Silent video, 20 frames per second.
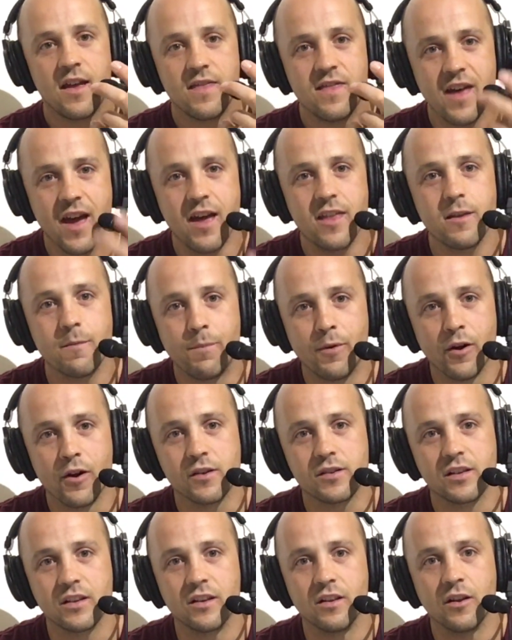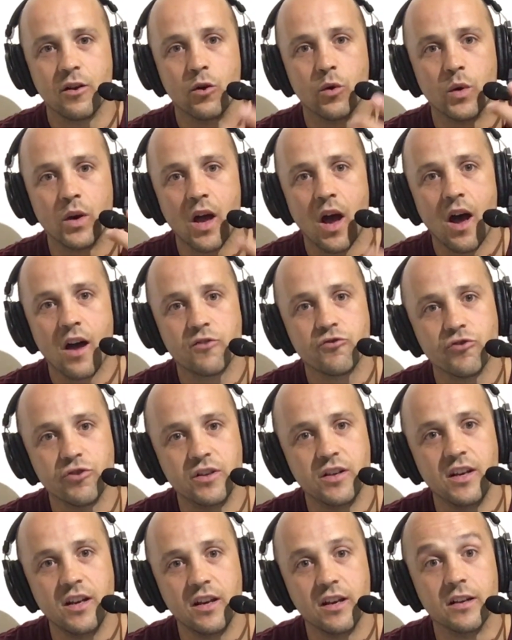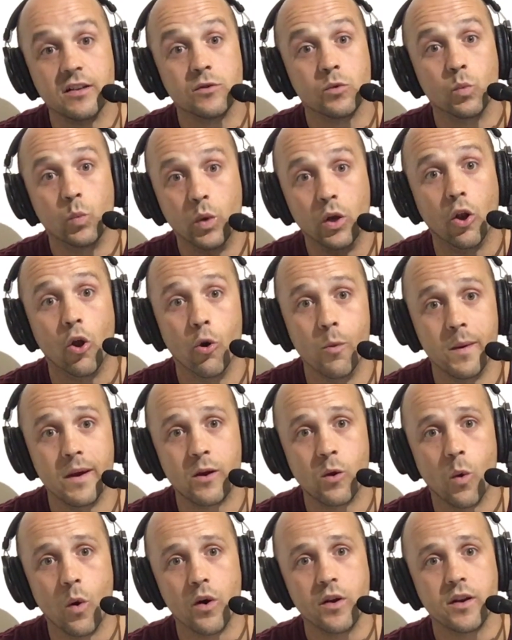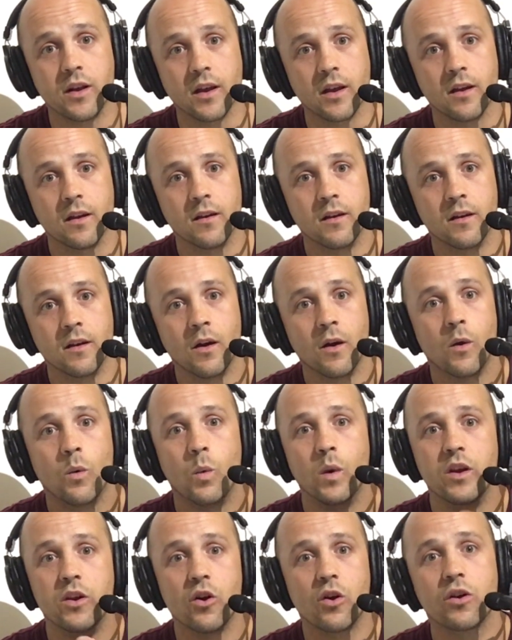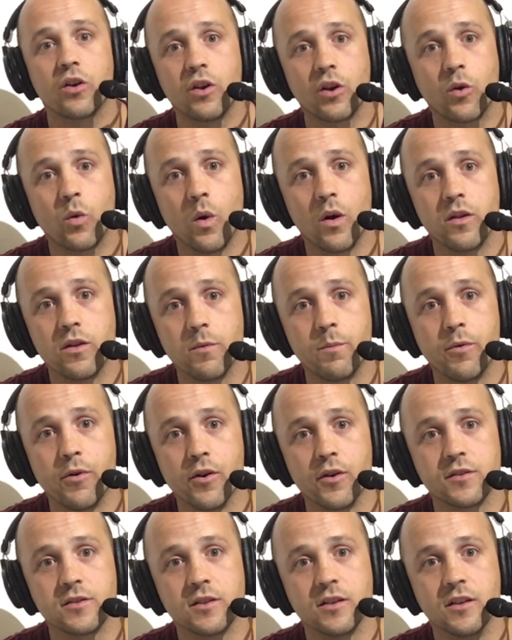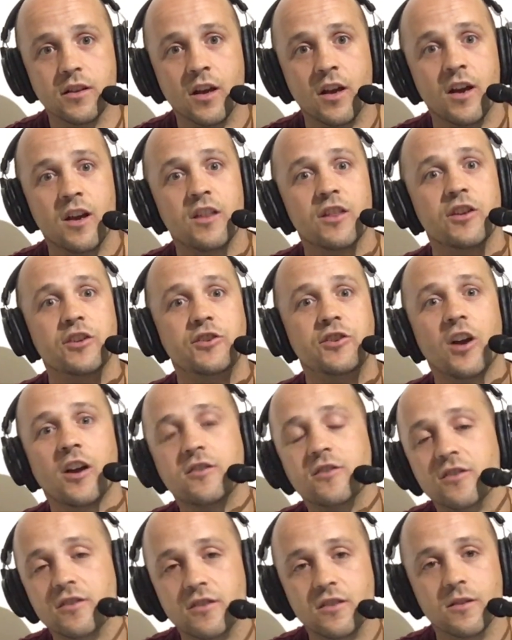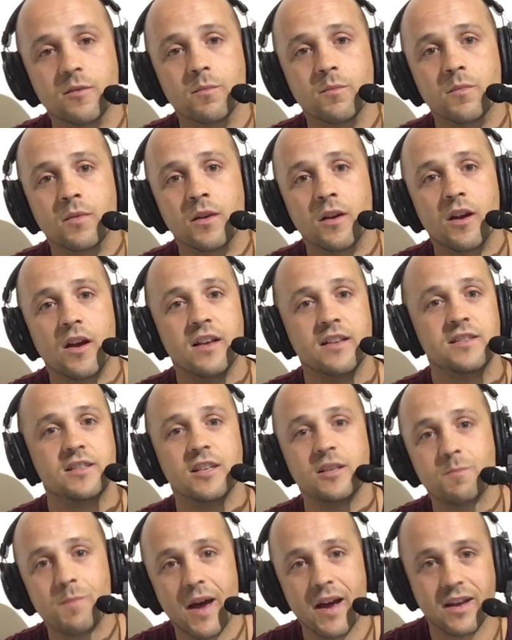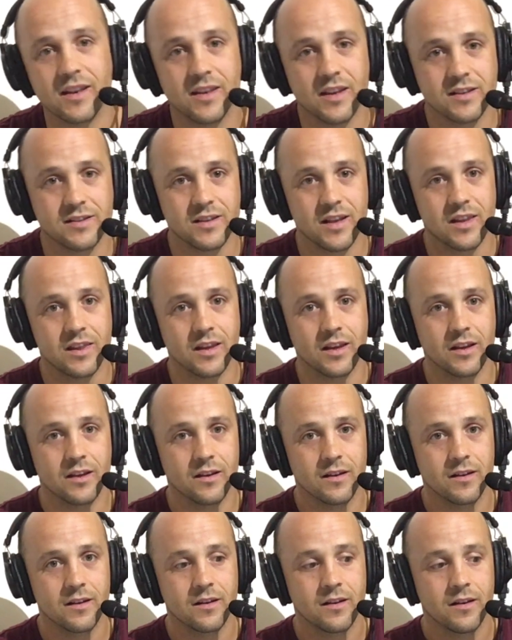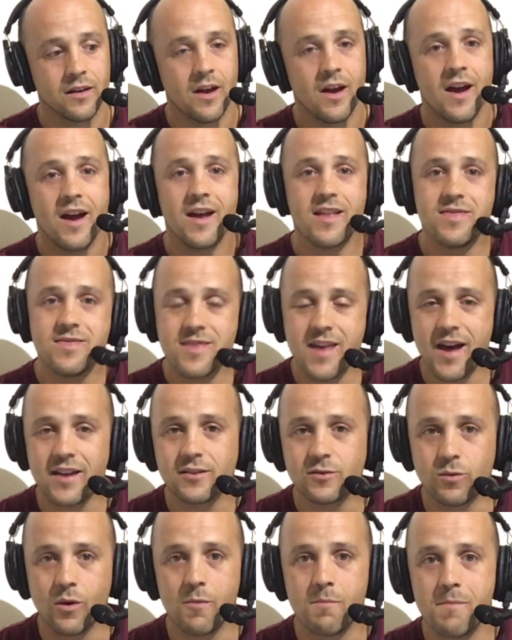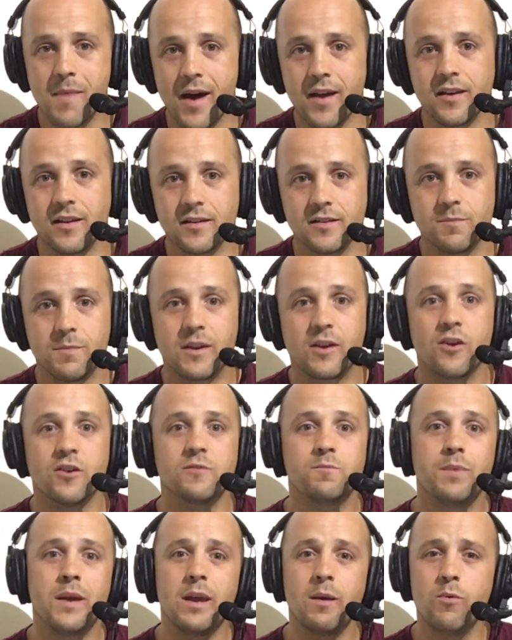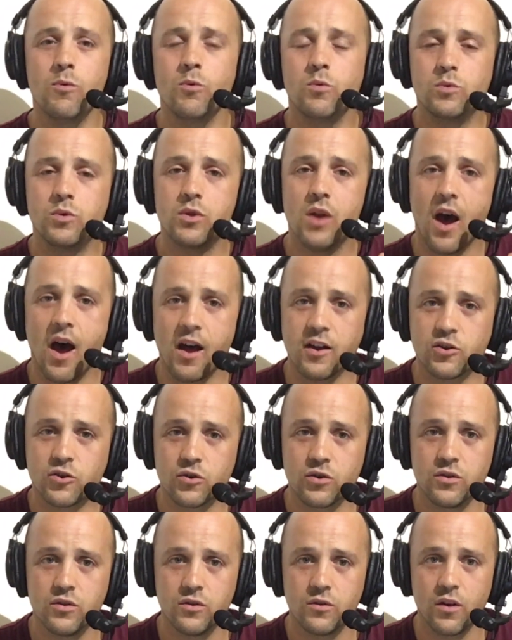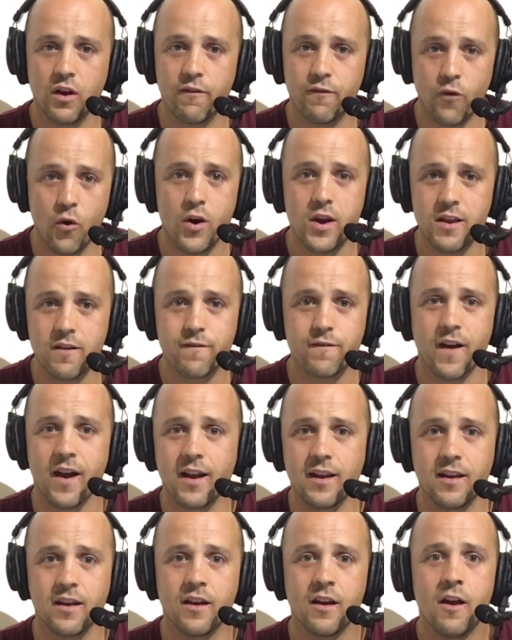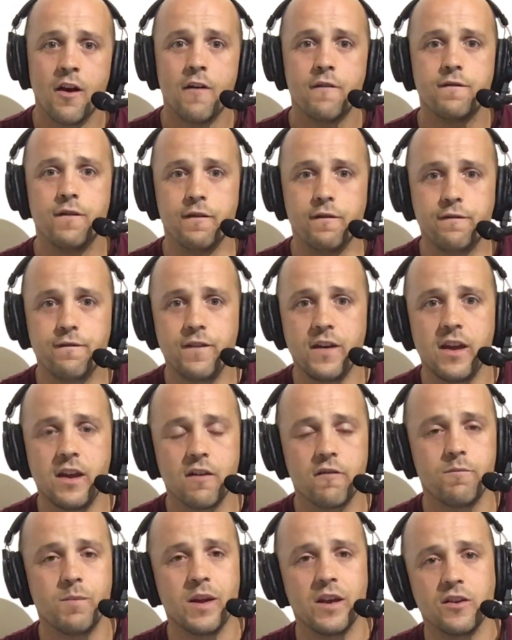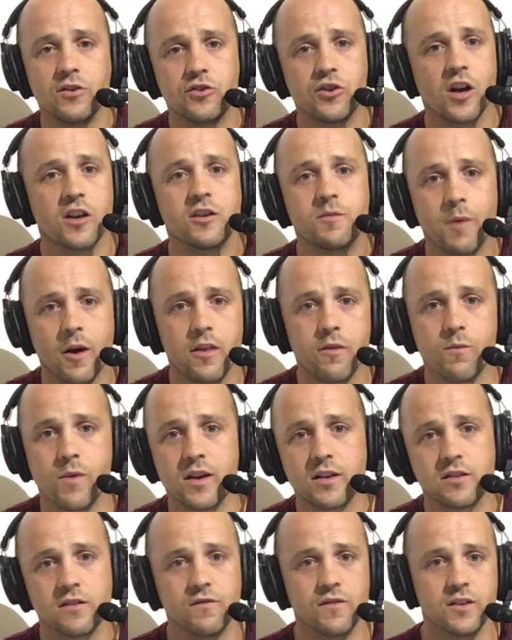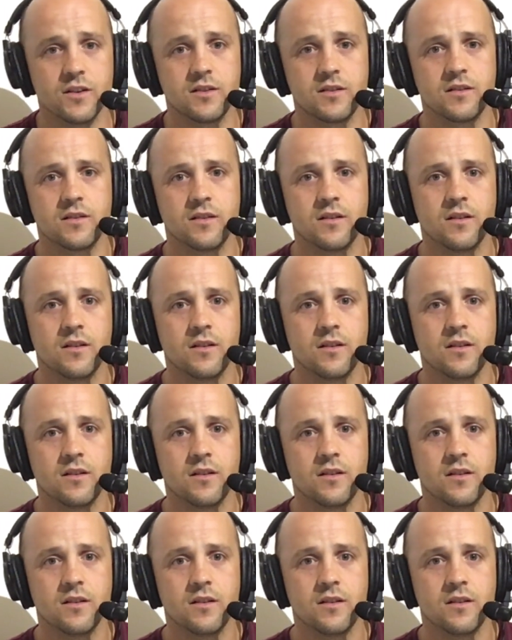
They're the person who in 100 years we'll all be quoting. We're not going to quote the person that judges them and sits back and does nothing. And that's what matters, because people are avoiding failure for fear of being judged by the rest of us.